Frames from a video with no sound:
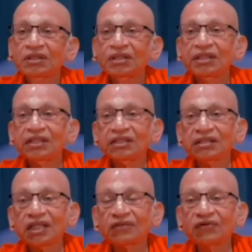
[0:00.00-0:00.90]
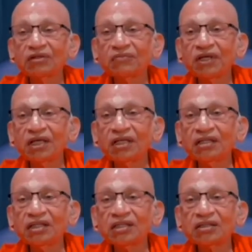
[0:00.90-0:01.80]
In a sattvic
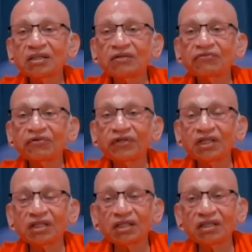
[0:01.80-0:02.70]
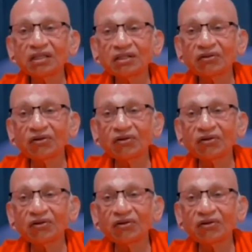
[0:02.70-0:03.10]
mind, this kind of viveka